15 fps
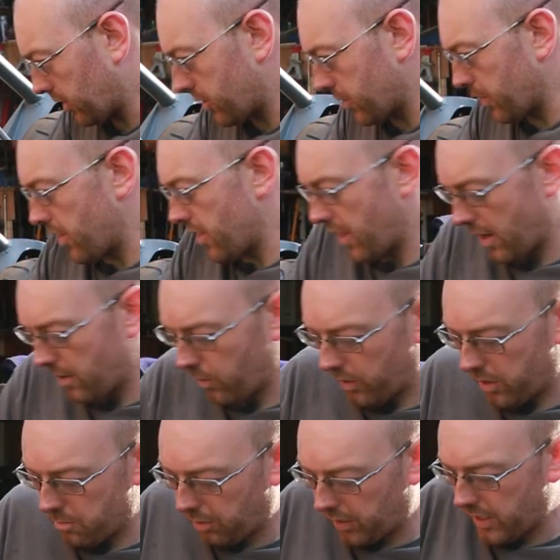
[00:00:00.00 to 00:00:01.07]
So with that
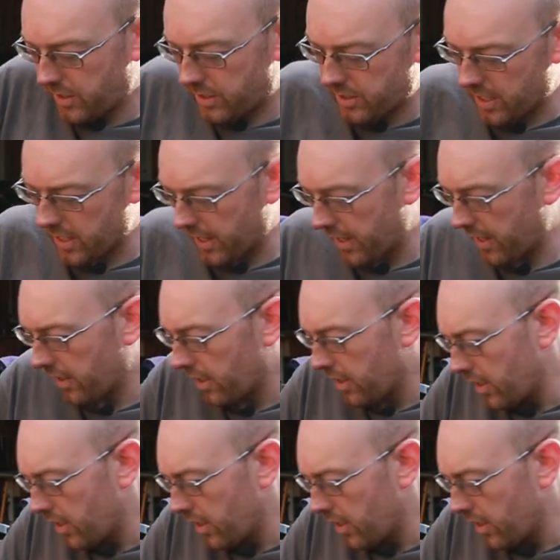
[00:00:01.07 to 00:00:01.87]
one in place there,